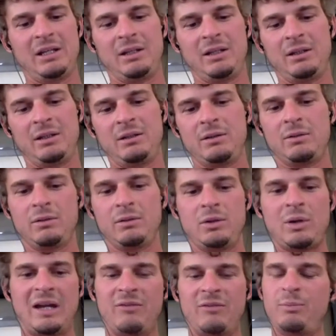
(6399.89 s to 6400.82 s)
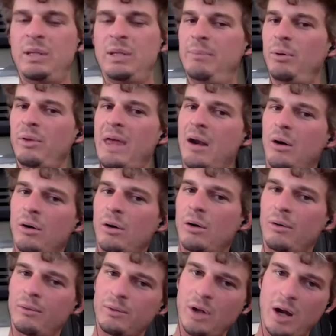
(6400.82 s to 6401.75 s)
you know, you have people that
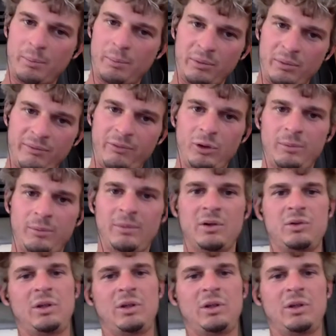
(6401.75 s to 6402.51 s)
are top performers,